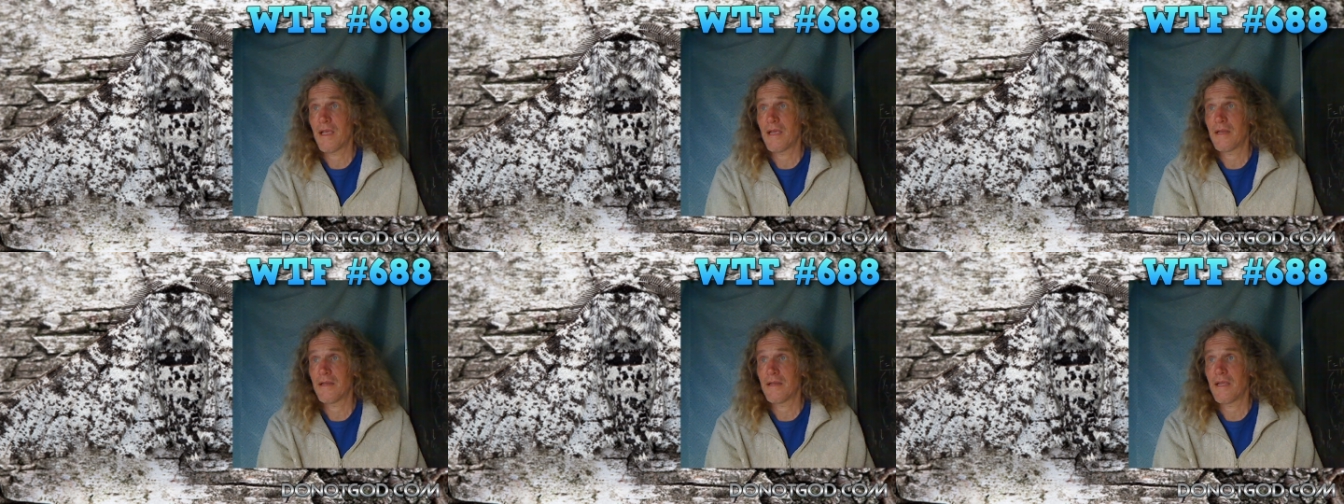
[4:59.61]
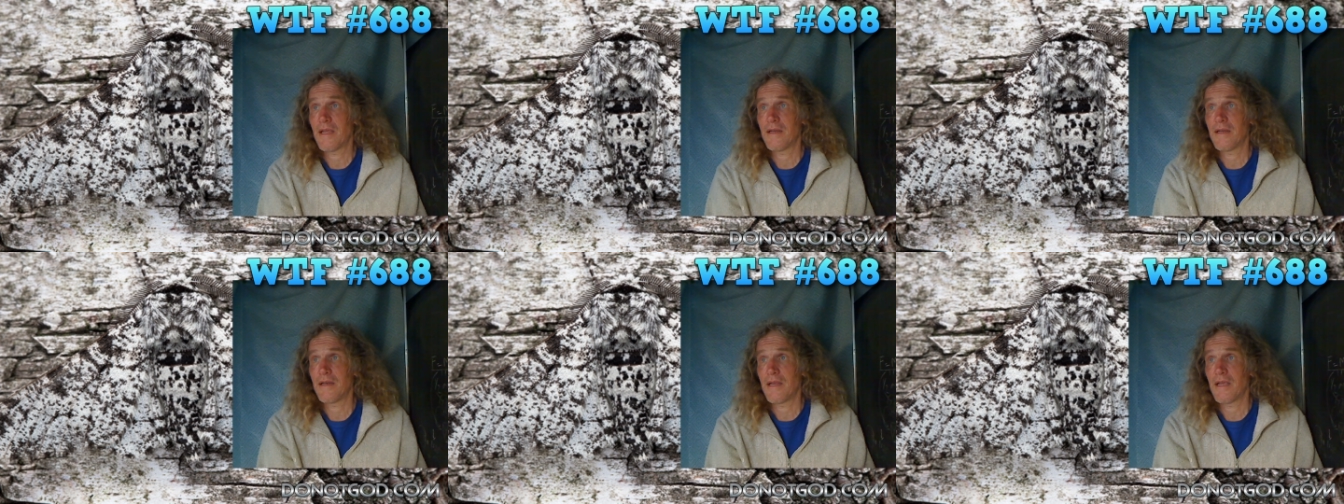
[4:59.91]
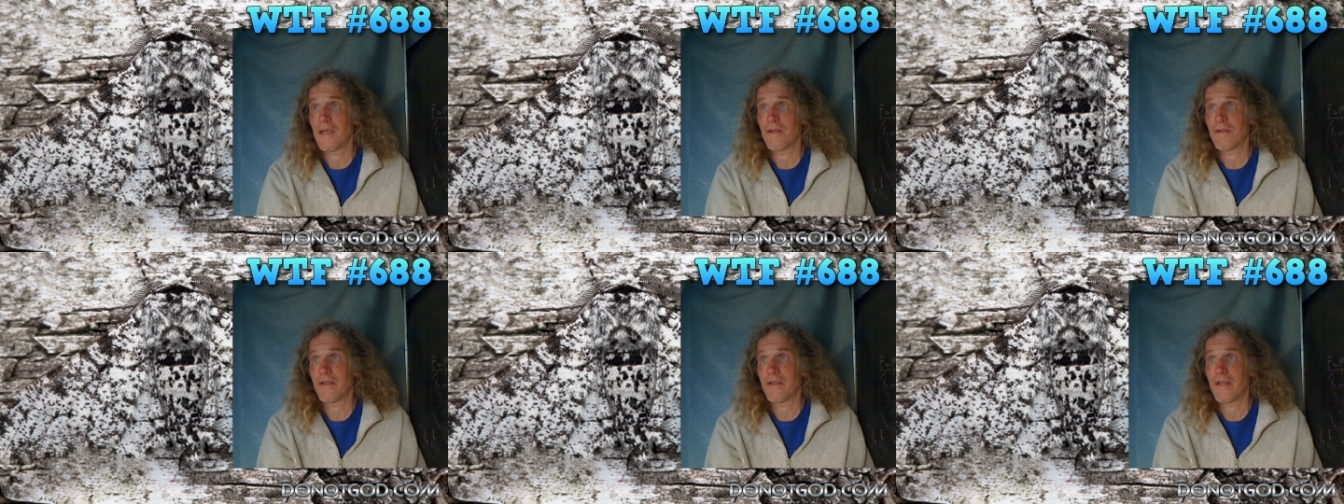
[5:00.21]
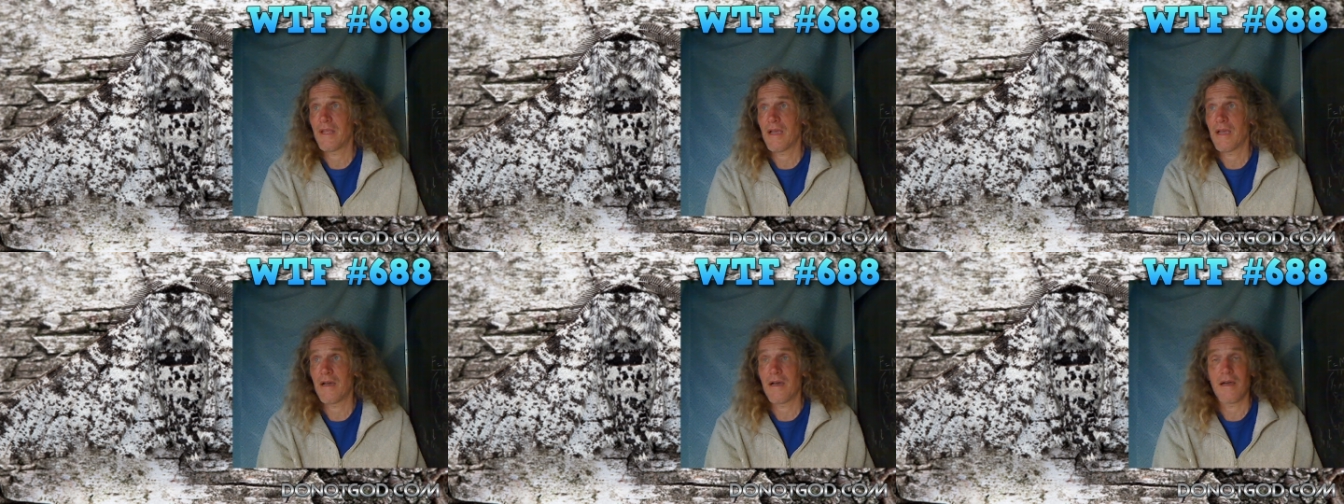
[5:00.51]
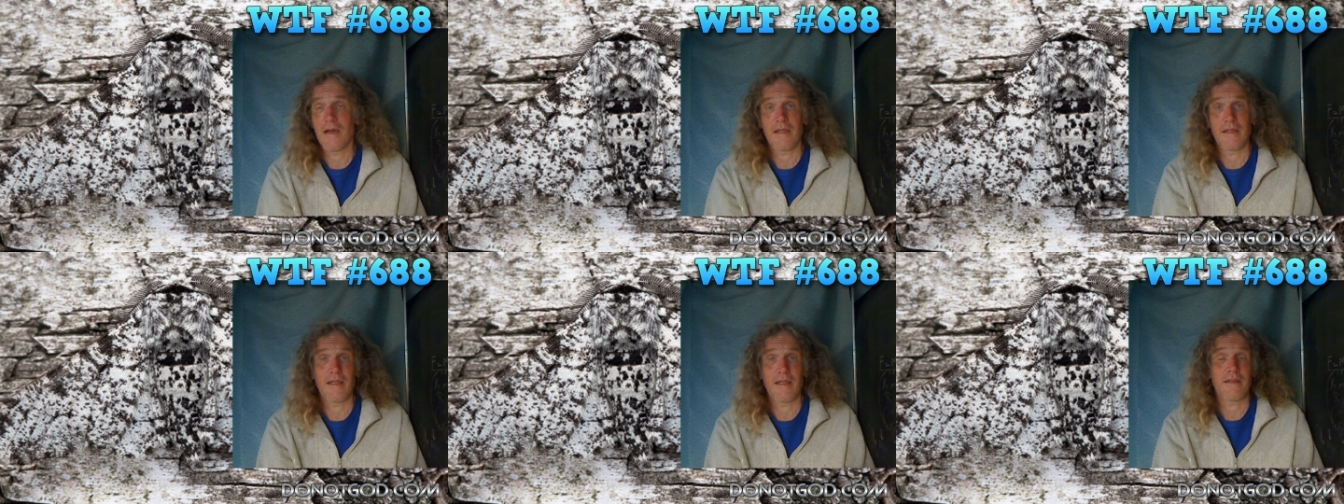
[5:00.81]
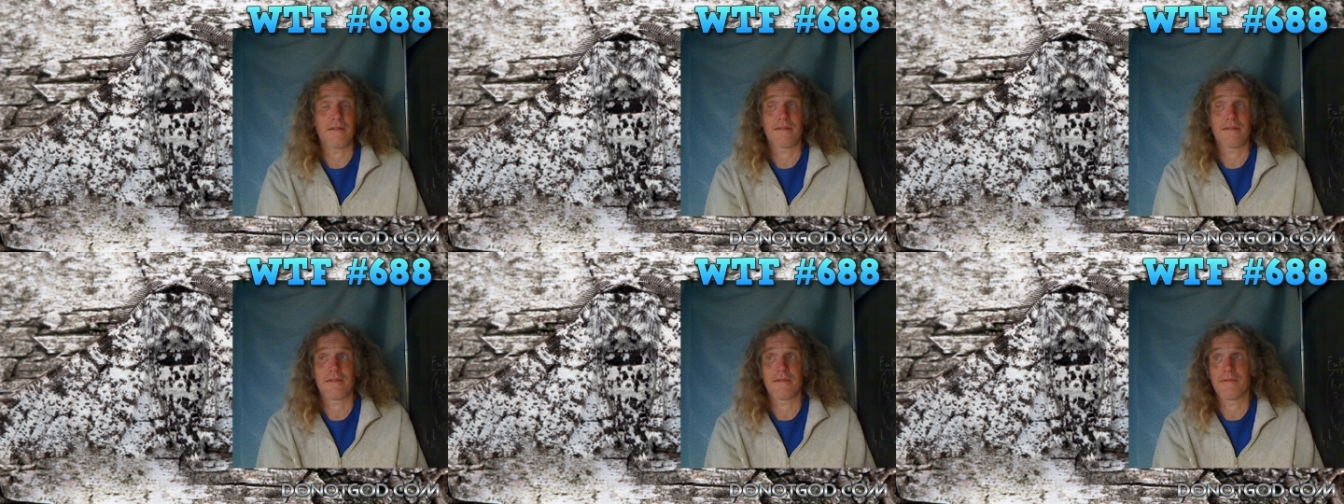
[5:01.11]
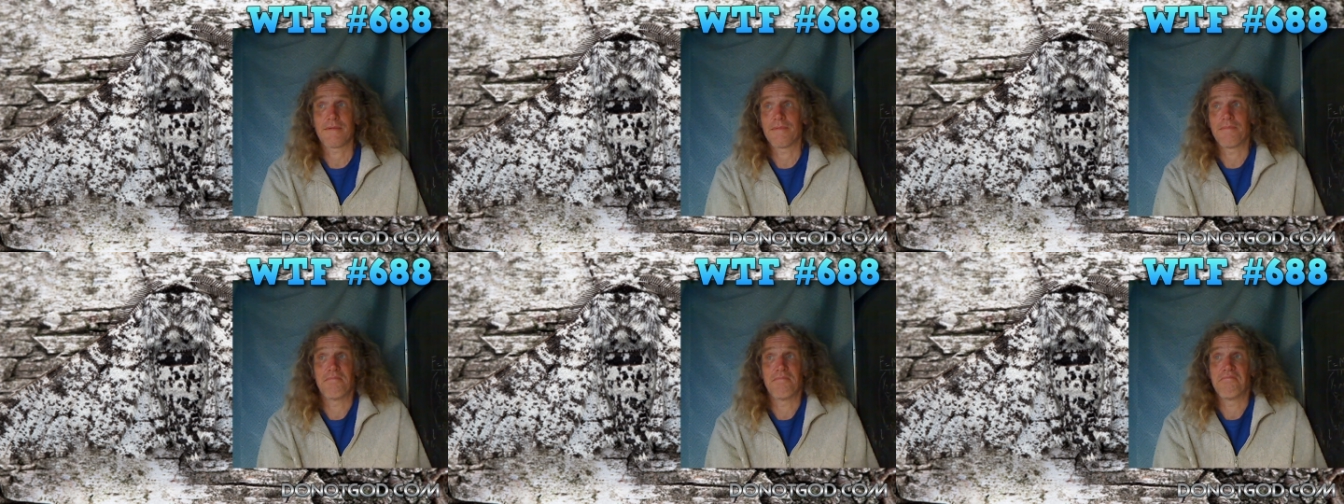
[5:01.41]
and a nail in the eye.
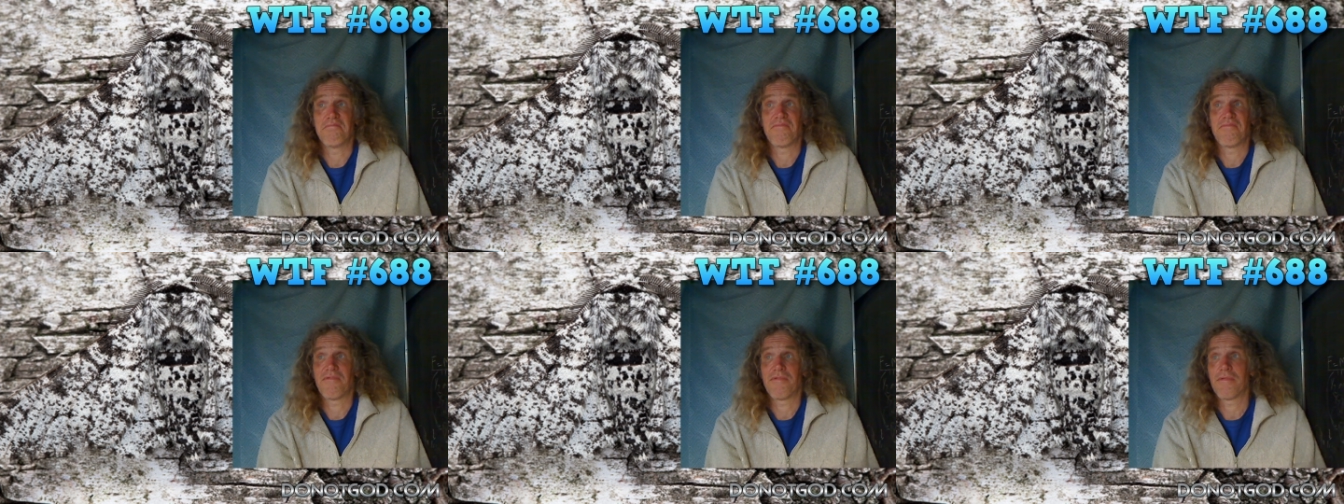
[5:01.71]
Yes.